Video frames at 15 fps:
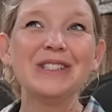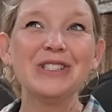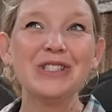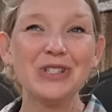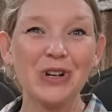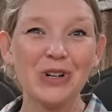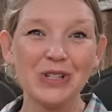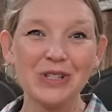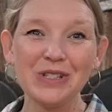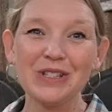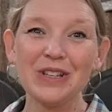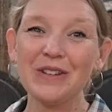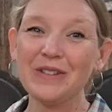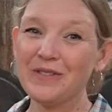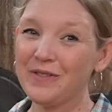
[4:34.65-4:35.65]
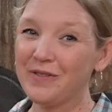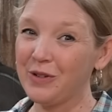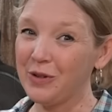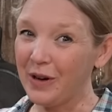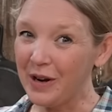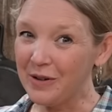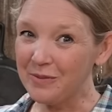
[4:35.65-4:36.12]
jars of
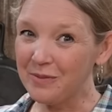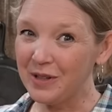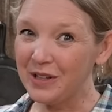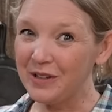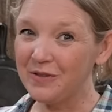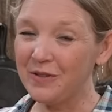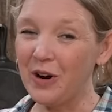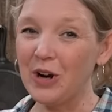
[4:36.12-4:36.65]
ground beef